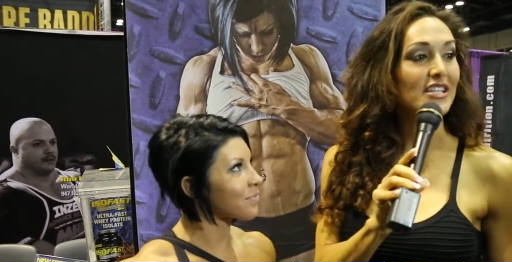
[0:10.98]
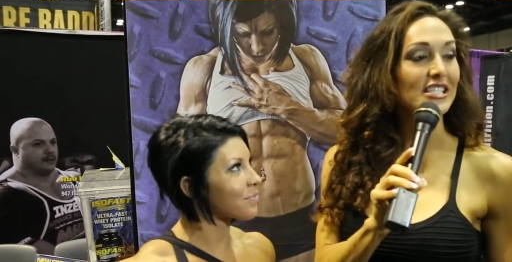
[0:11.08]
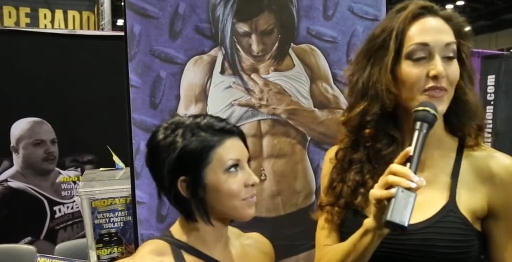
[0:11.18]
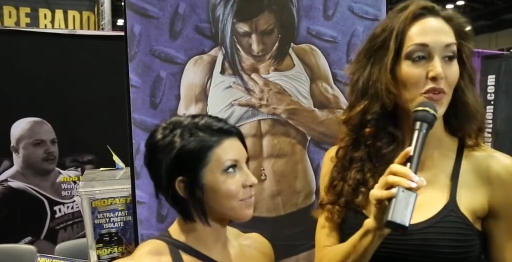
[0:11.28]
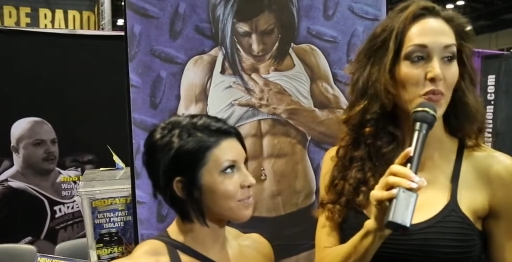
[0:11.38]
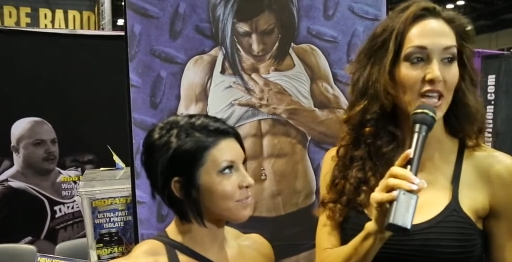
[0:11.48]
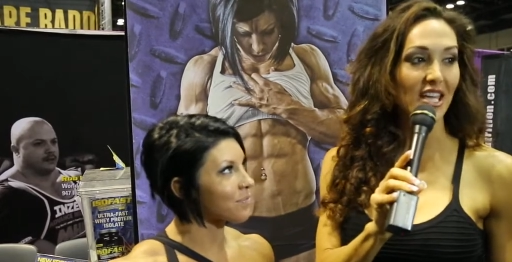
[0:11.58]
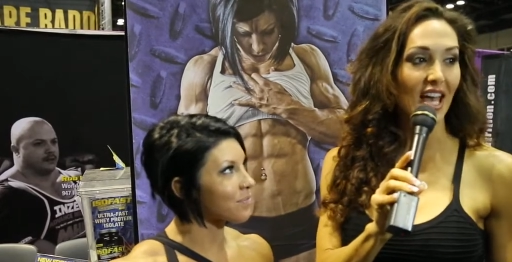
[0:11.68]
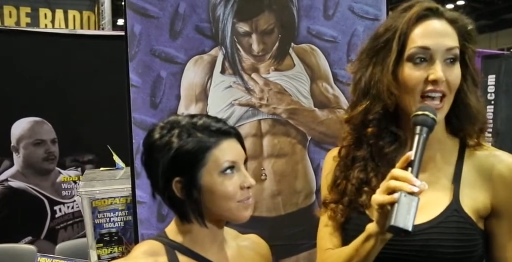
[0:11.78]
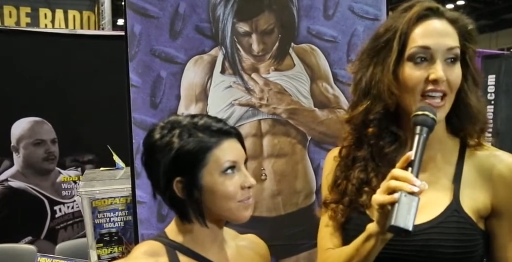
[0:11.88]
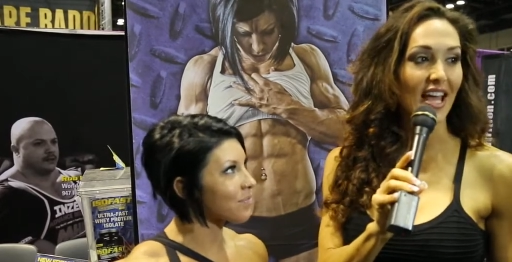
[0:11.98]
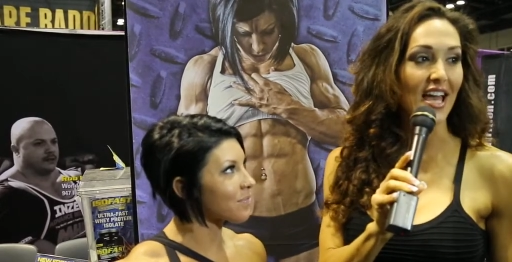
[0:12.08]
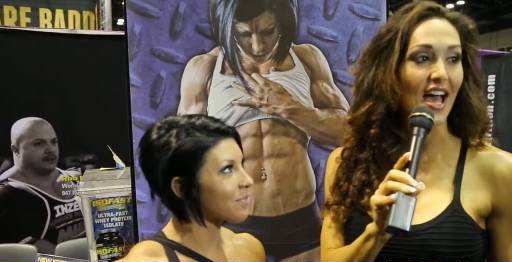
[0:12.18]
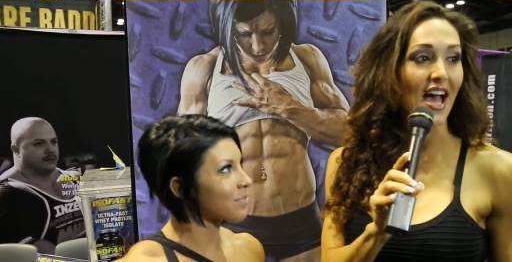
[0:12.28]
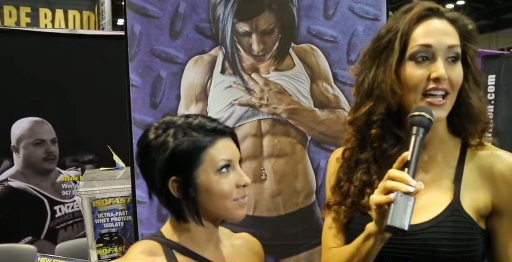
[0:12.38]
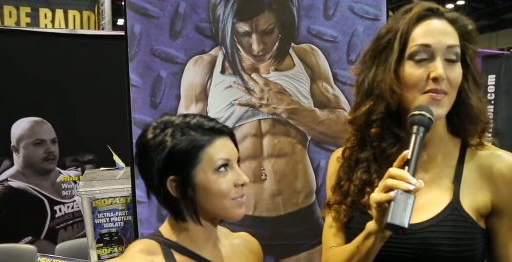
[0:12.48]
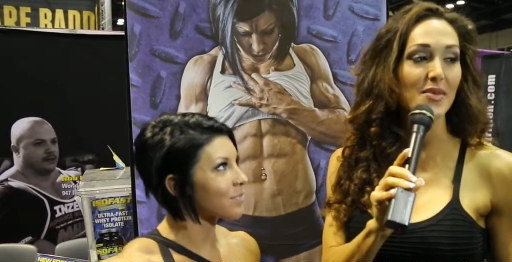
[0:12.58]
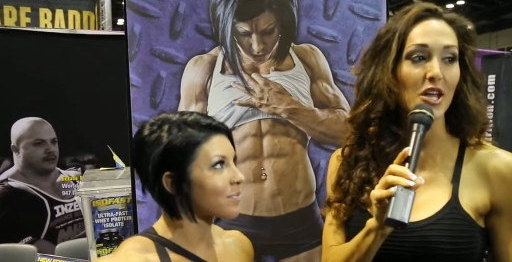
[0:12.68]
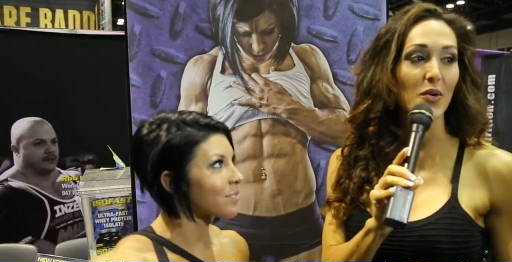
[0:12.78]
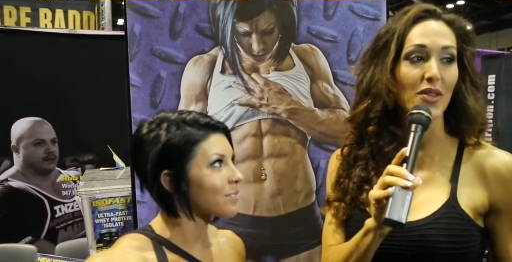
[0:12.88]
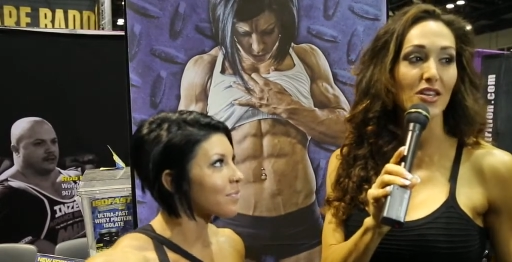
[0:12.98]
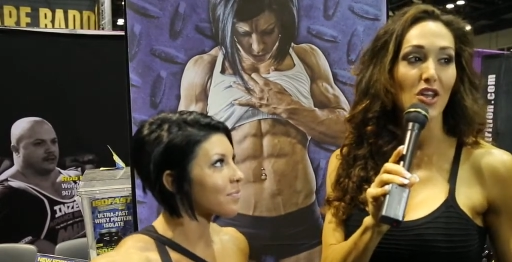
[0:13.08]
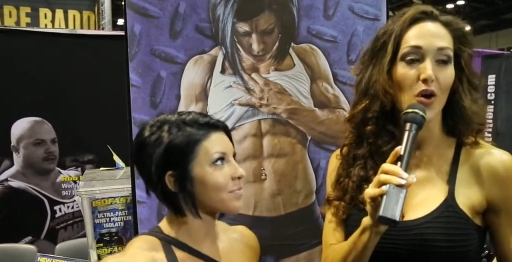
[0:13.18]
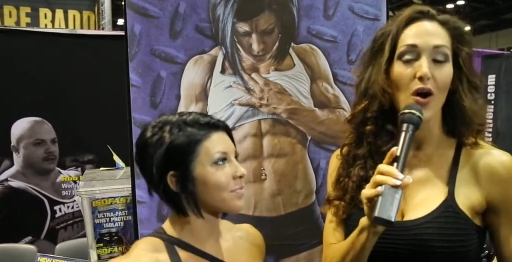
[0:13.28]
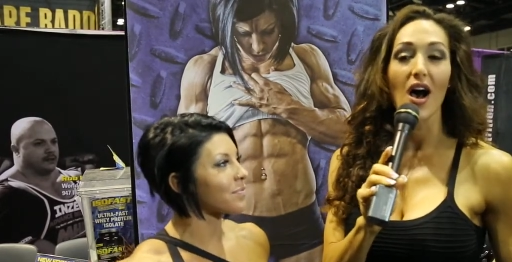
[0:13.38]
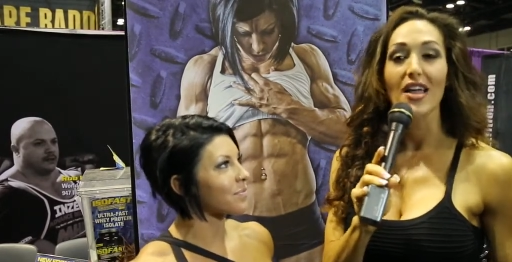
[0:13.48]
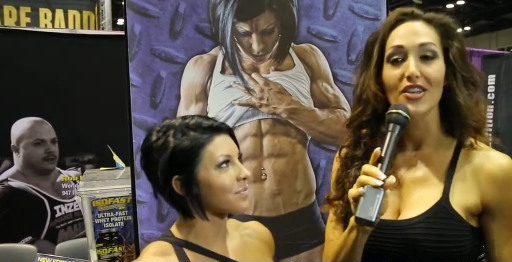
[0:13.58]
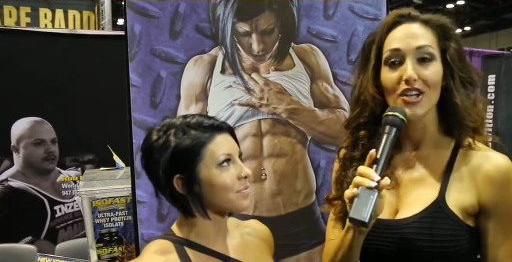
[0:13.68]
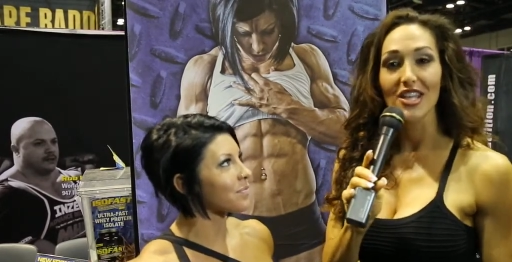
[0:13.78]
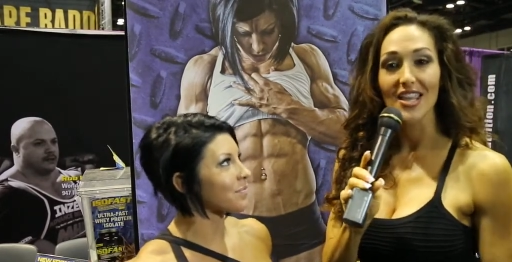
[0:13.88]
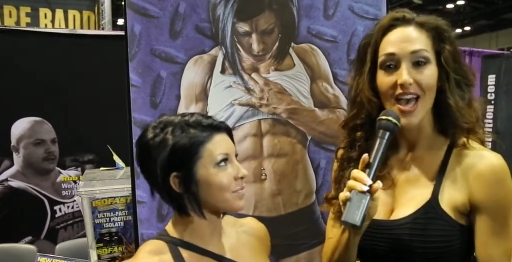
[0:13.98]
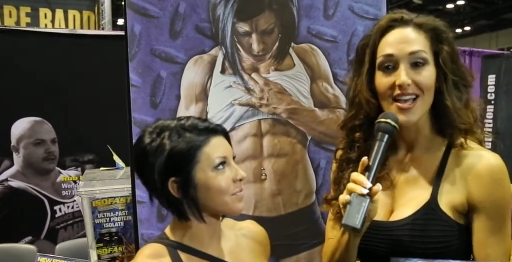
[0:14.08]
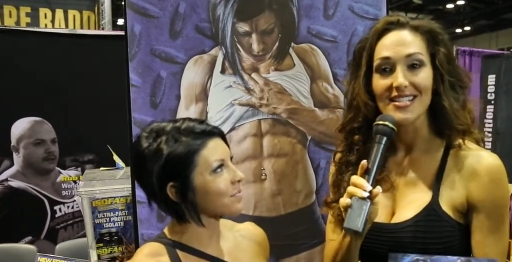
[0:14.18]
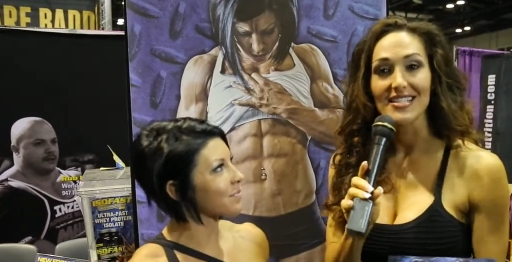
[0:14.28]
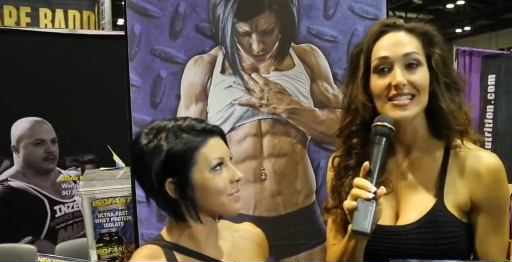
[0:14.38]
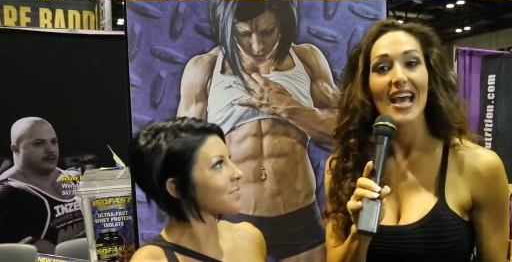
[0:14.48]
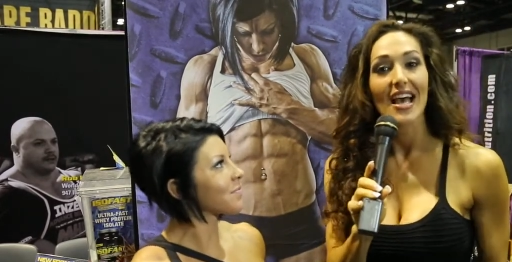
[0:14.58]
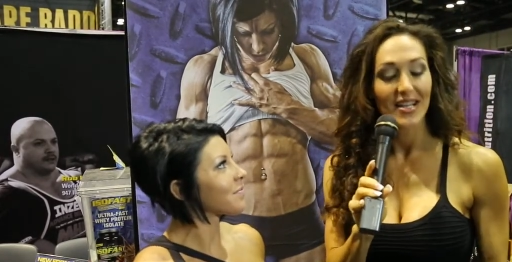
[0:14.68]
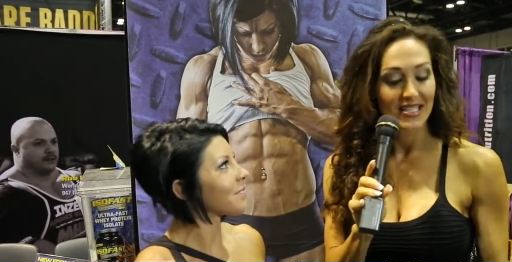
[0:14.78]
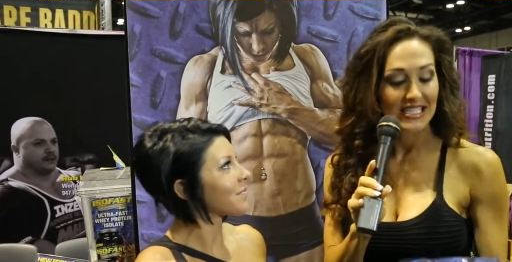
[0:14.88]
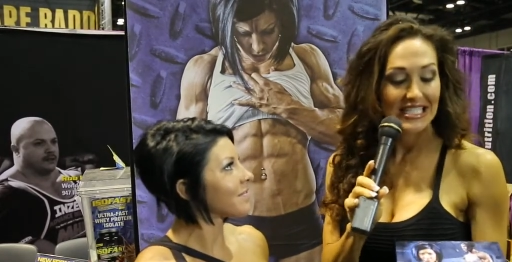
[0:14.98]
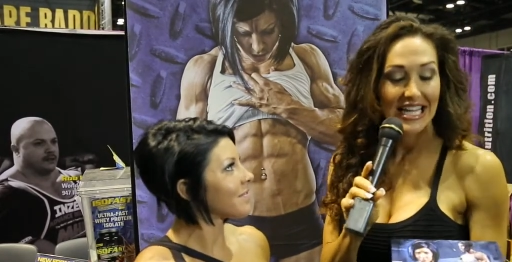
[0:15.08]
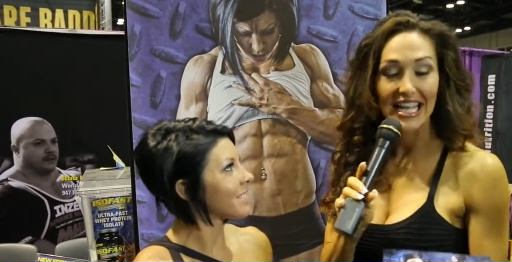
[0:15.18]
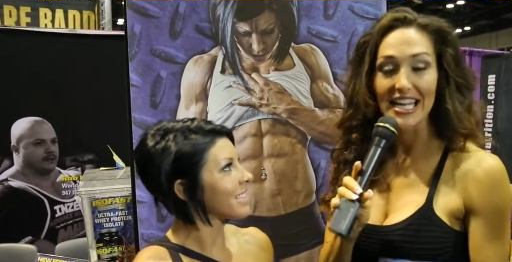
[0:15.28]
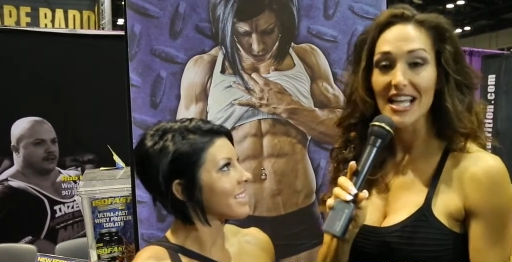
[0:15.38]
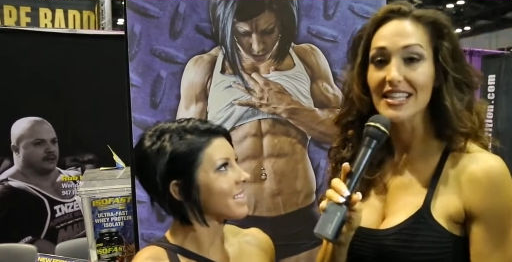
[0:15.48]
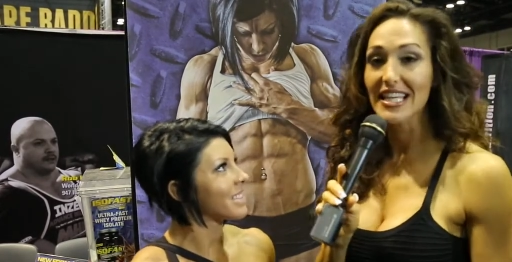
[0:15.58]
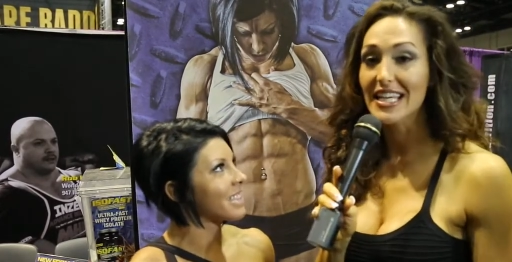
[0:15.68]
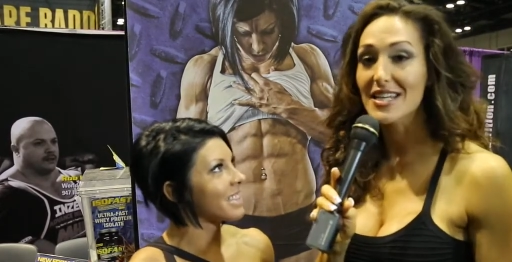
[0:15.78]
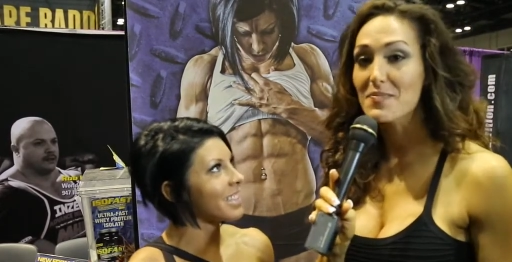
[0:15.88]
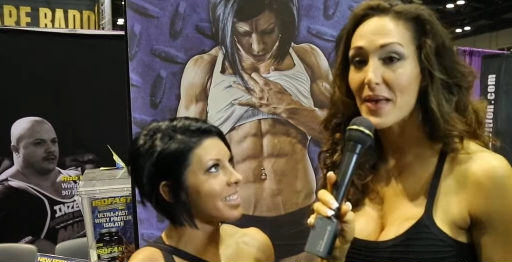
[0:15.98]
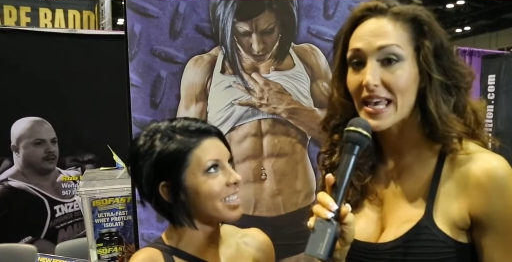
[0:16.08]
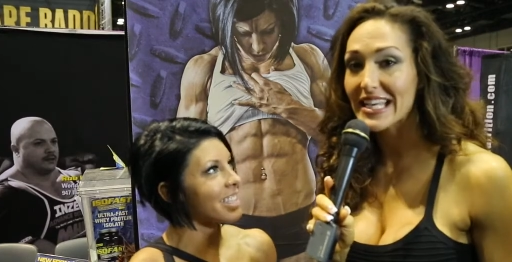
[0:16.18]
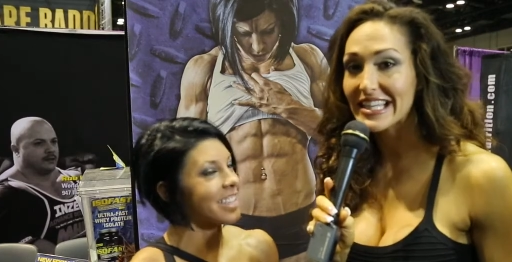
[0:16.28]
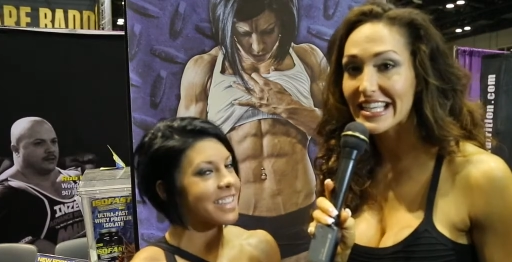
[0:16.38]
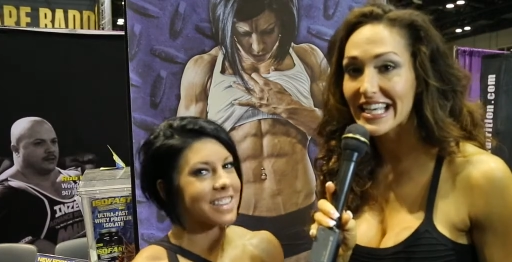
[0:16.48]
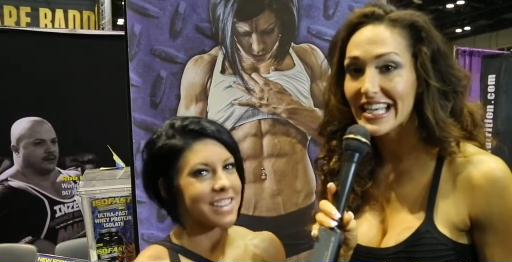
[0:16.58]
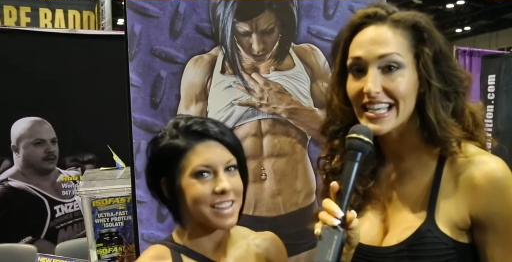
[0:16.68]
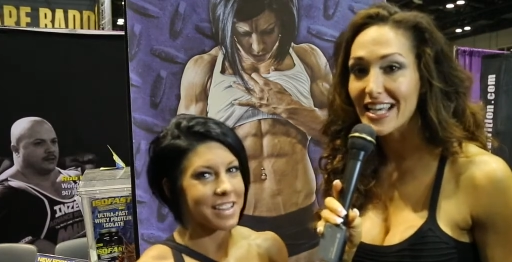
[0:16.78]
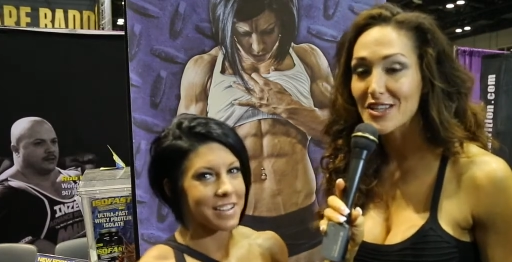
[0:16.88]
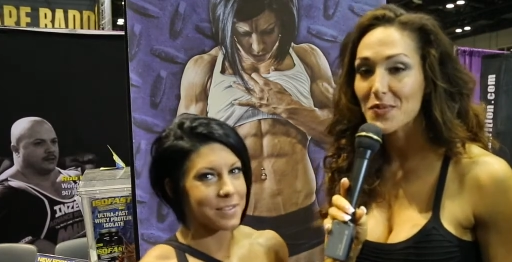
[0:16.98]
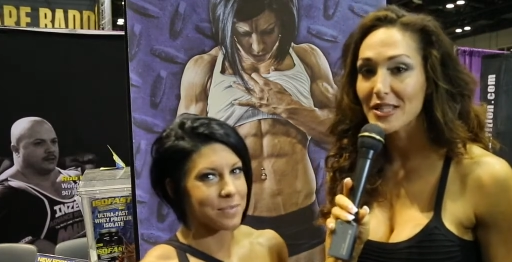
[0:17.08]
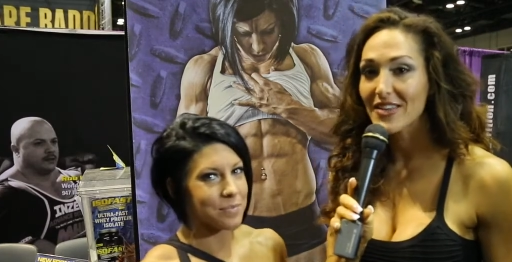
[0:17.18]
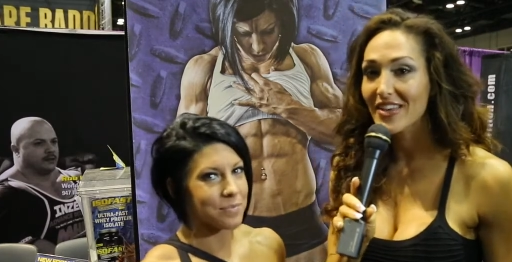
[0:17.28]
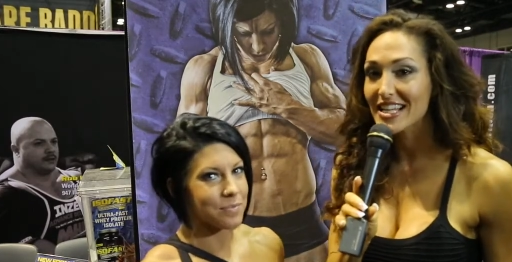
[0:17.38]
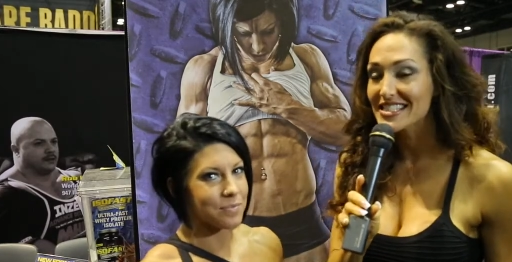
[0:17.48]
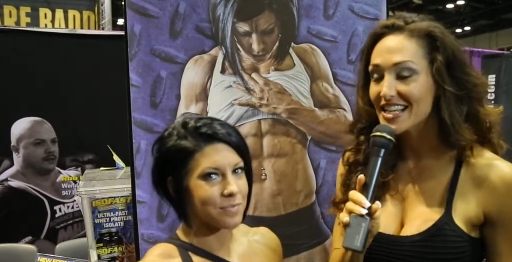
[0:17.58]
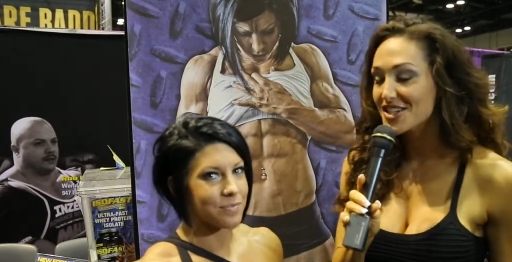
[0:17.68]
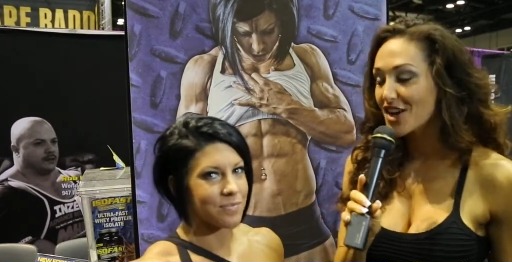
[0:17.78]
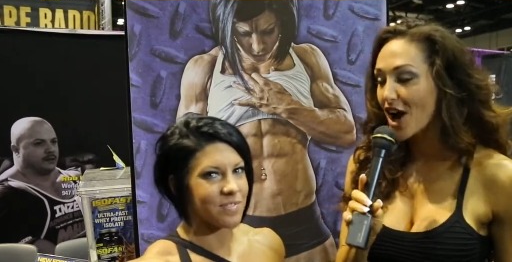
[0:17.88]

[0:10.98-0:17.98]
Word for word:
Speaker 1: Festival weekend, and I am here with no other than Dana Linn Bailey. Can you believe it? It's such